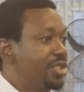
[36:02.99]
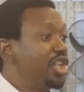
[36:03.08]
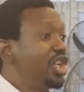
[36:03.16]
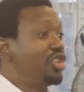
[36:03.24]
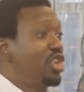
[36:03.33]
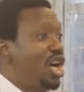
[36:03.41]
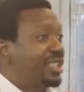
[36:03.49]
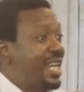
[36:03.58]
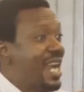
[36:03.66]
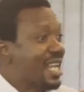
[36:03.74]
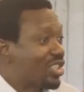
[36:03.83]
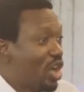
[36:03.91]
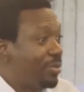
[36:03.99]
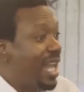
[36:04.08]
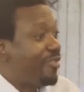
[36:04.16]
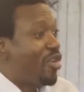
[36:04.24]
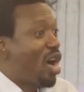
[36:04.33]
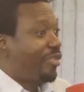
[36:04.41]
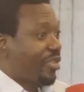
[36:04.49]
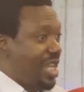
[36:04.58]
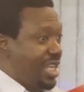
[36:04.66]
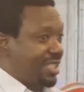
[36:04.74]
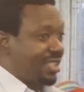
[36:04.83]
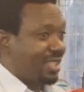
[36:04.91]
Do you know there are some level of
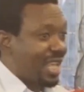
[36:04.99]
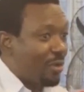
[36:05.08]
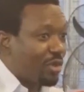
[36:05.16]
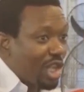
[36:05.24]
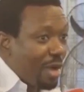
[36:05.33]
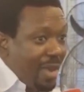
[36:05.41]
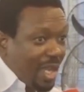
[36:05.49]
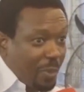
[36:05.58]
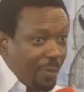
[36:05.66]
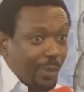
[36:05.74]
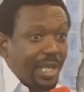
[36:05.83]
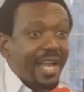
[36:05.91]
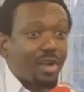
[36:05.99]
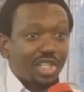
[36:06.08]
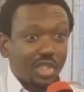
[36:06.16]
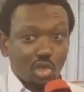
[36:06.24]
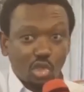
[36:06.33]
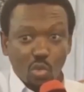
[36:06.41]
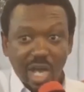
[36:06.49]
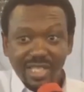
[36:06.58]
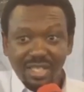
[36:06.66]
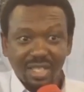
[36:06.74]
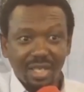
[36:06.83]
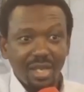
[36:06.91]
heat that will not make people like us to sweat?